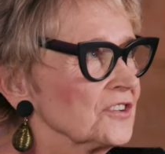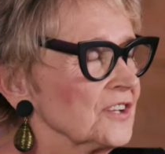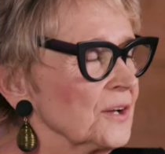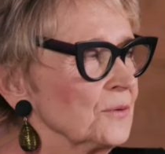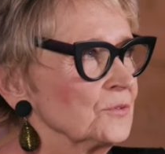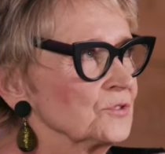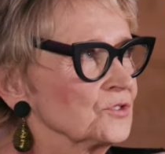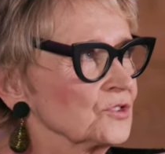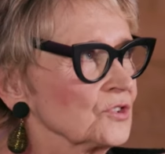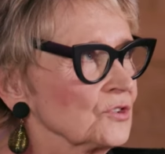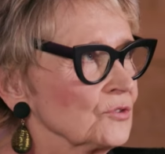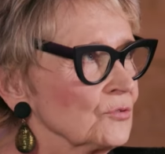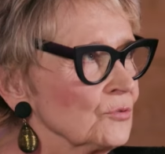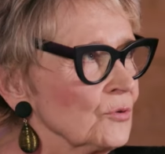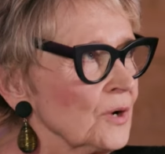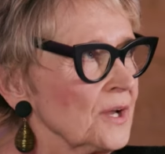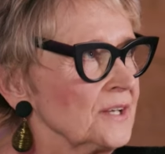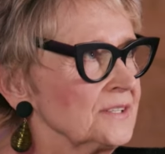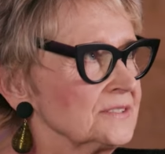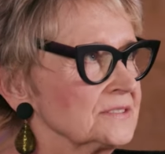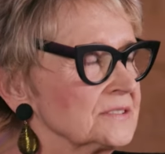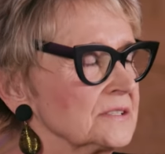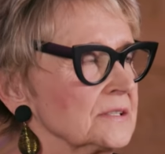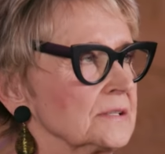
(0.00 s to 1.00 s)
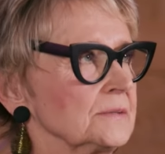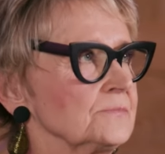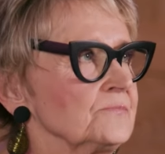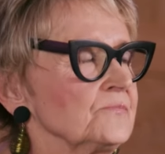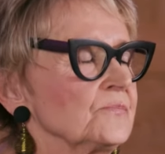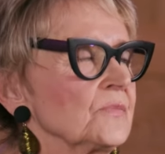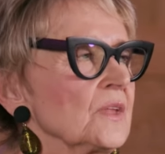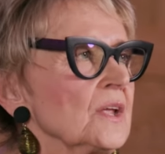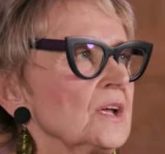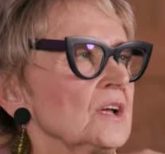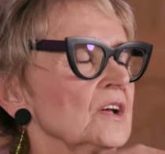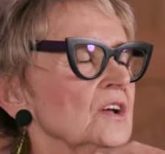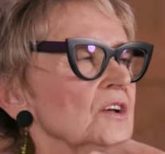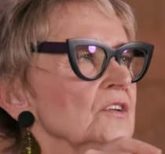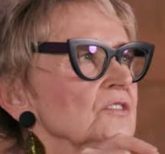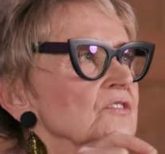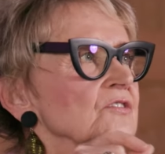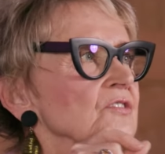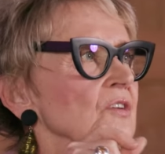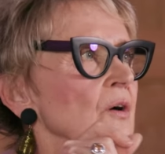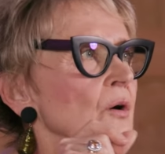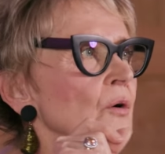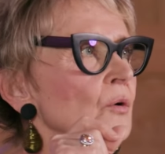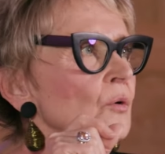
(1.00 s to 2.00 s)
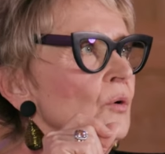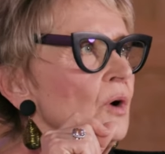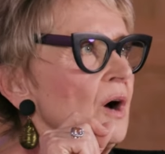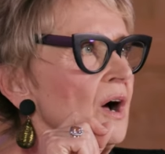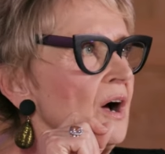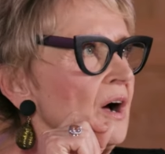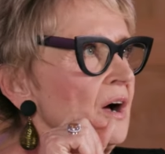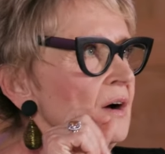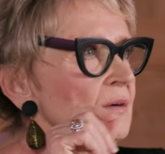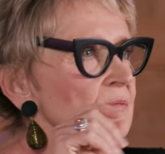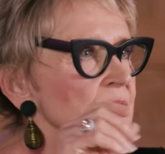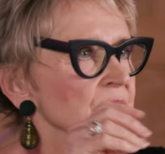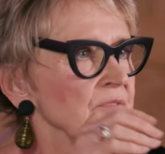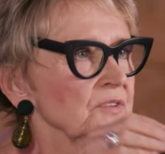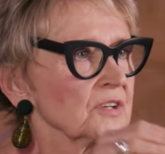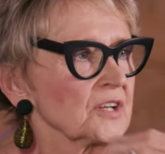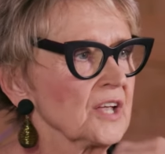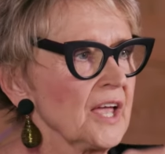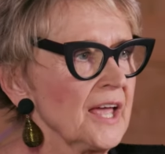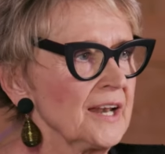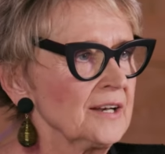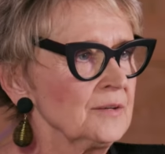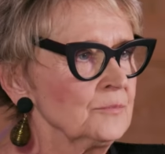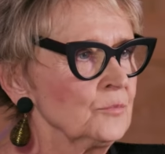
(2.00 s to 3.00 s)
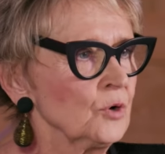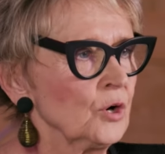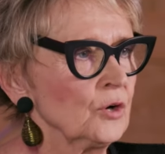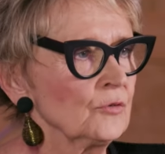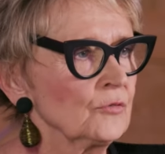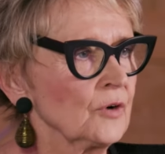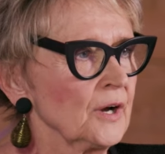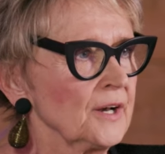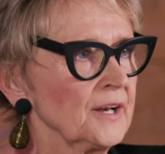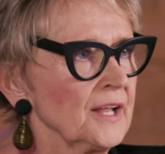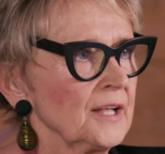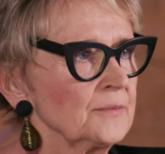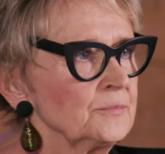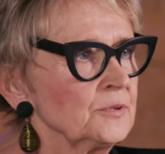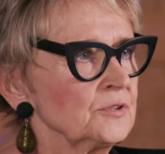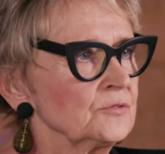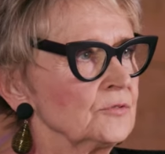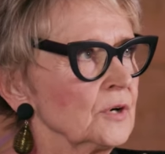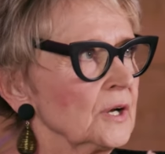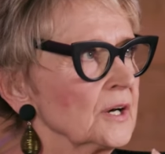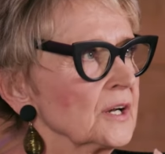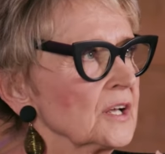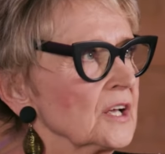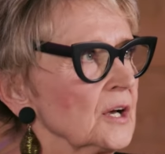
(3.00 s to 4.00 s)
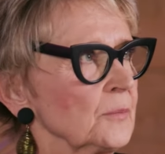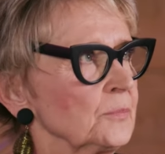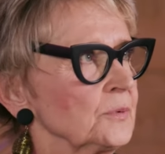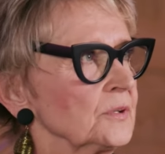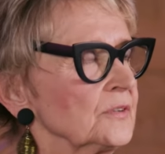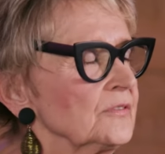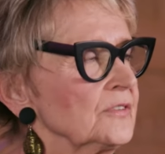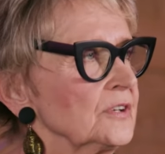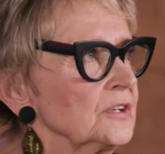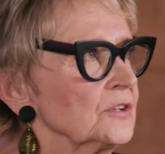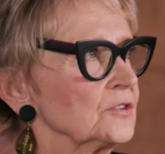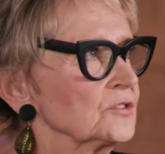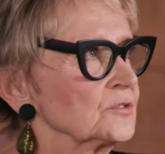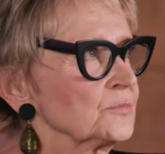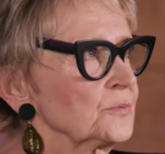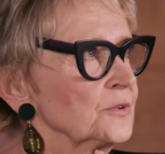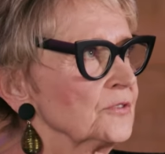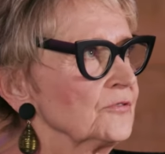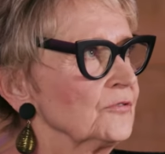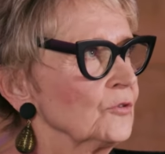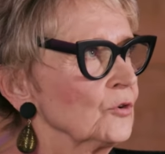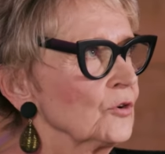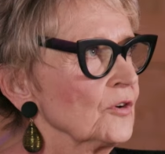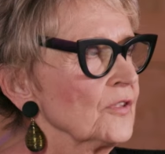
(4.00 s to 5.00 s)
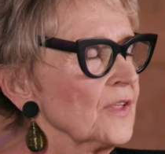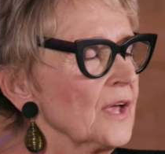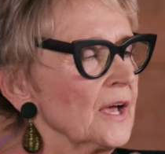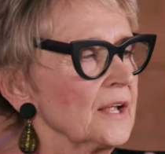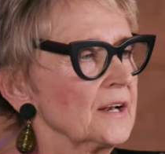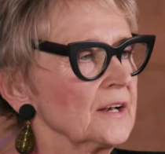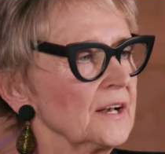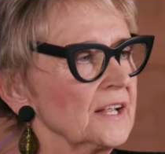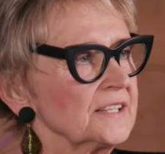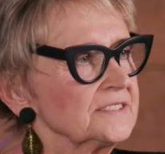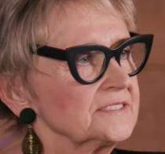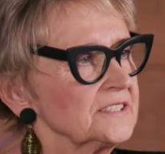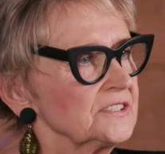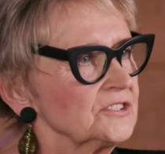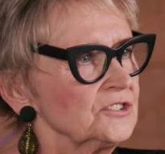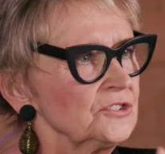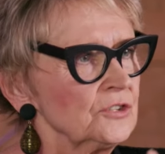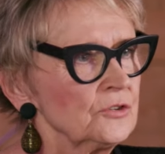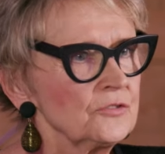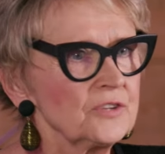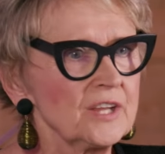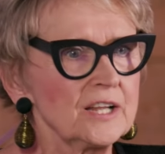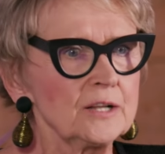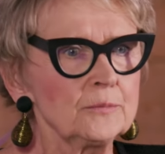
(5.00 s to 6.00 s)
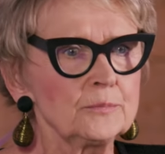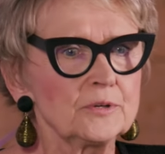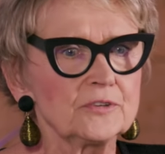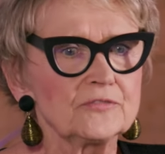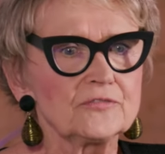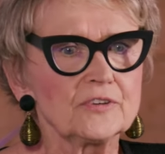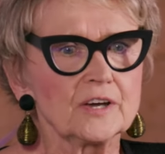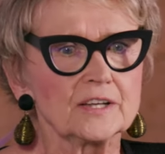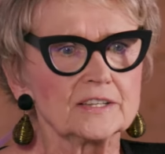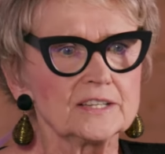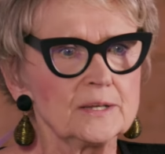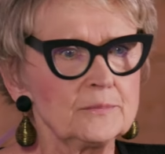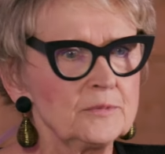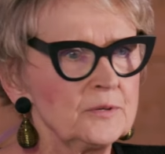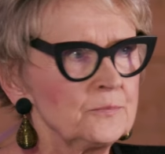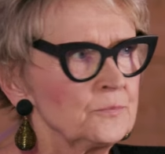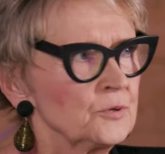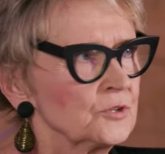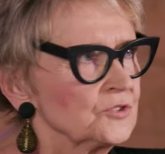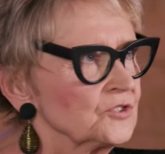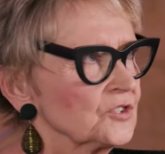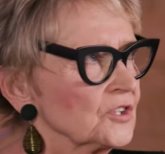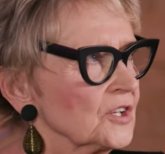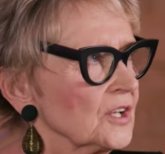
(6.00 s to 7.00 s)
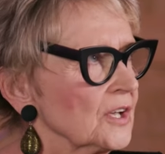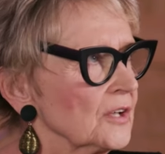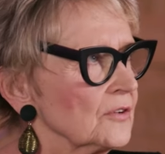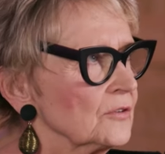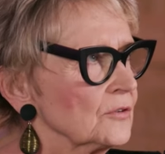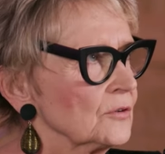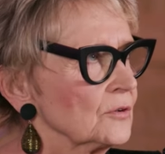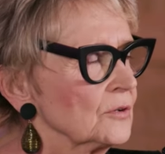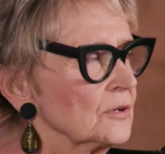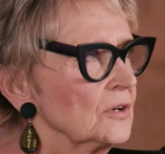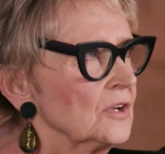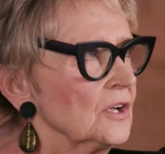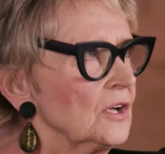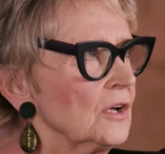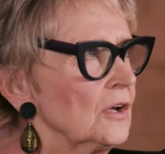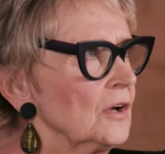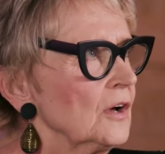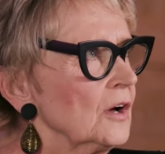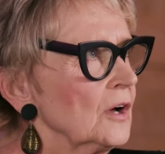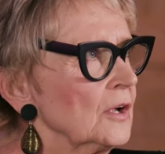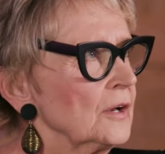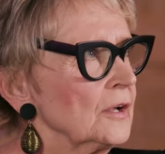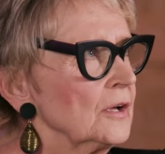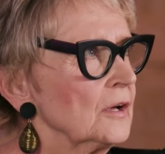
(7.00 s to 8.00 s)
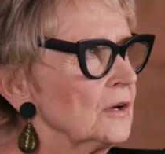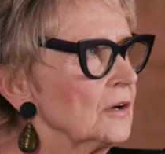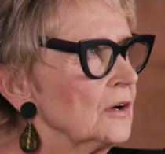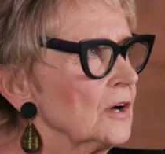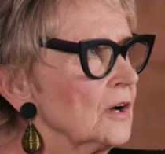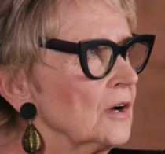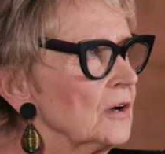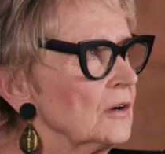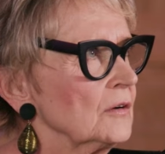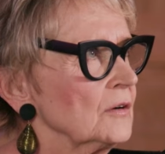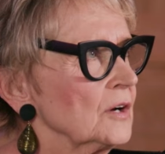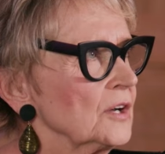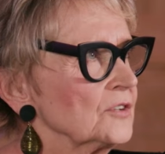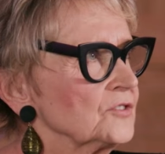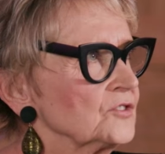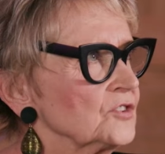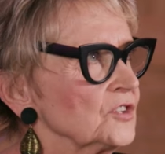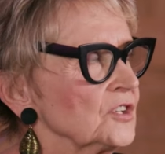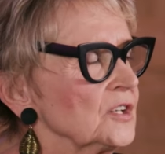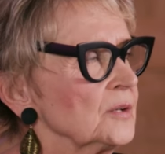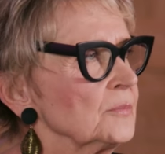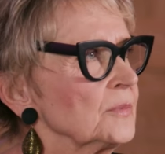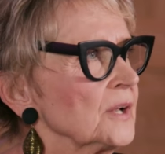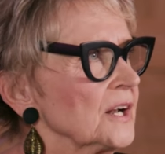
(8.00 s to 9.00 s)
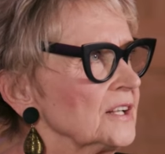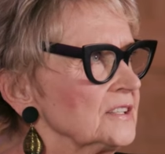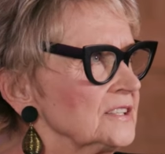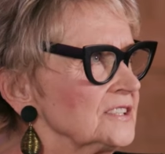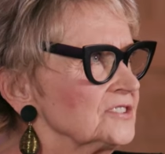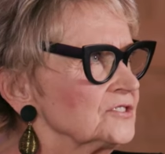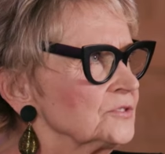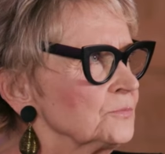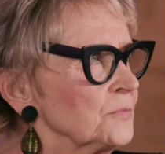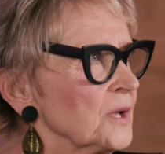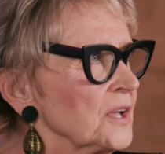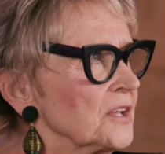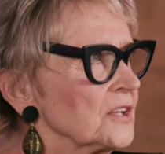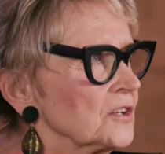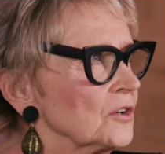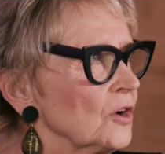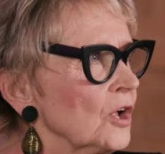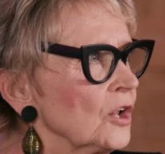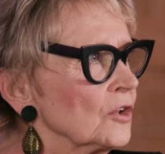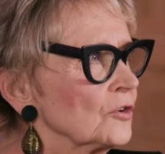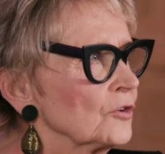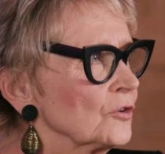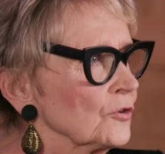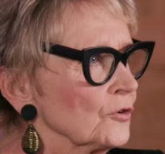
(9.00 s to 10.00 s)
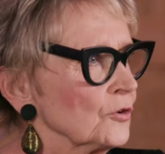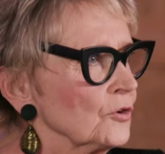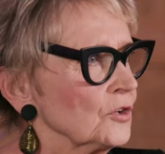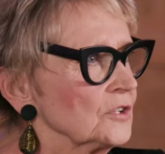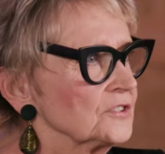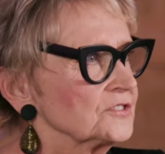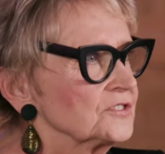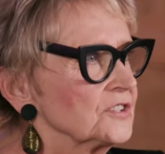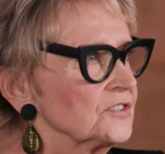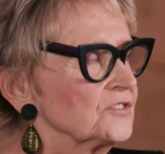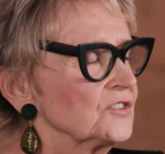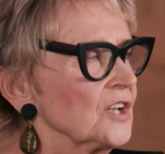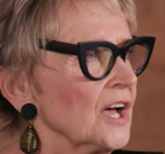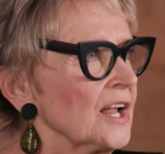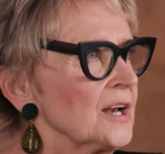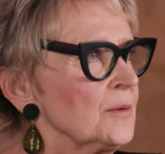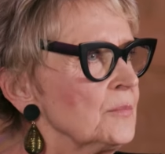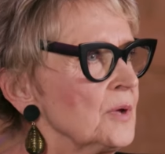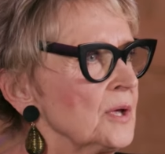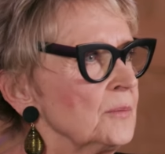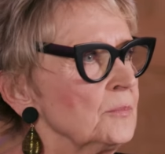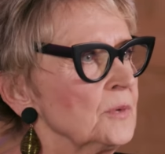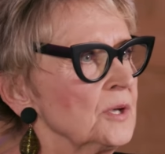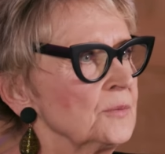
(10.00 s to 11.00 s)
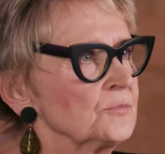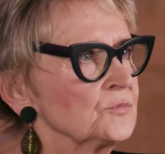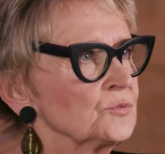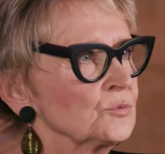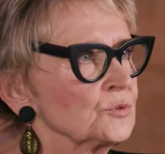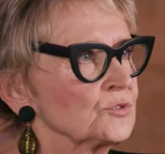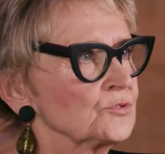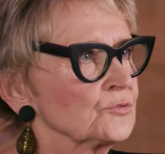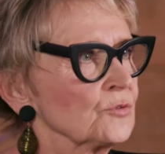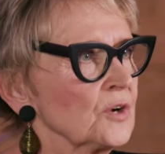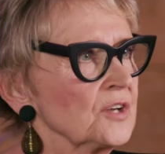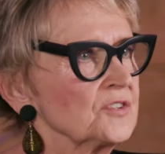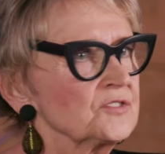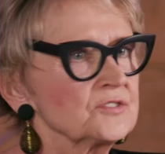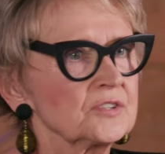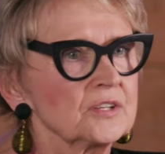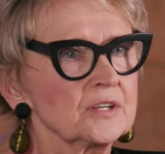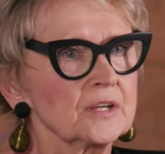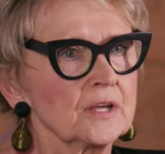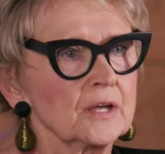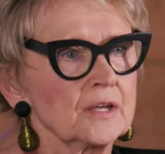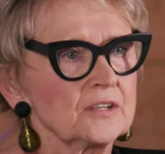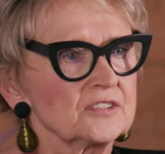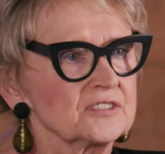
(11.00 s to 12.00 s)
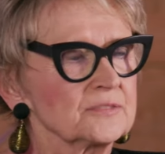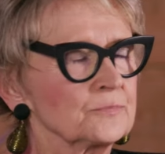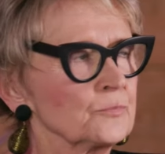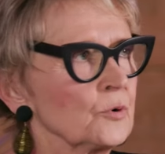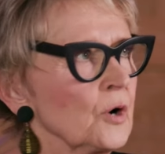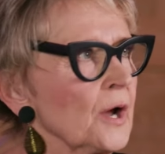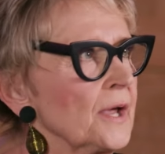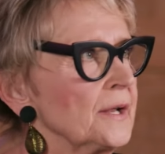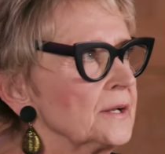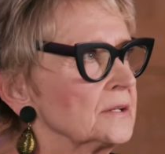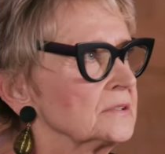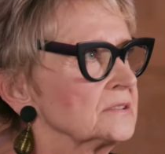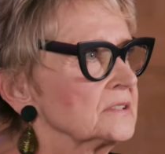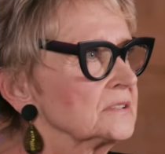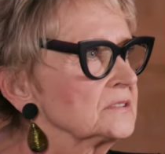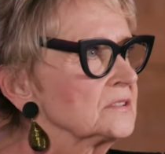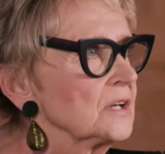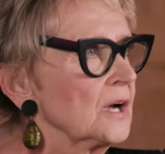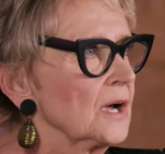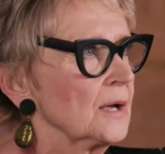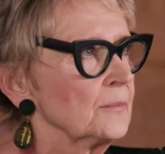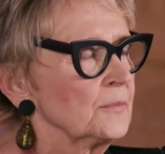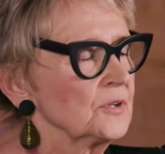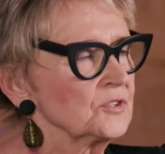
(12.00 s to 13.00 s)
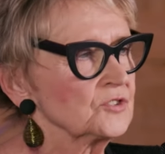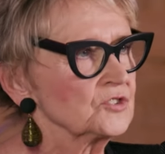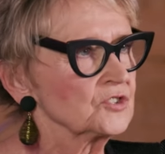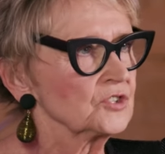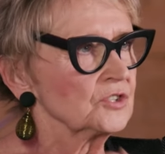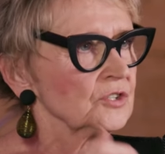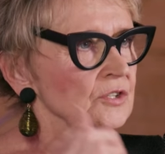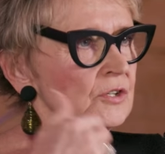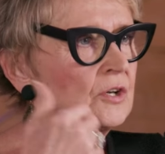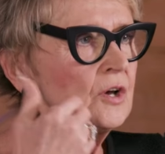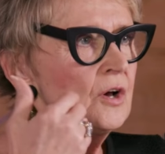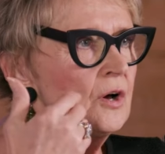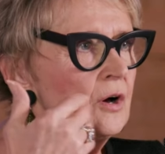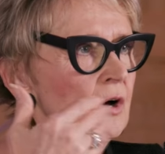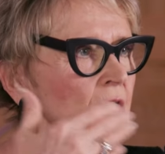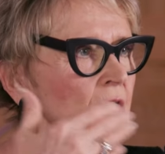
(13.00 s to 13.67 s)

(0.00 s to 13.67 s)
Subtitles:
That was crazy. So the Cannonball Run had been run a couple of years before that, and I said, you know, that'll be fun. Let me put together a team, and I'll just make it all girls. And Donna Mae Mims was racing a Sprite at the time, and she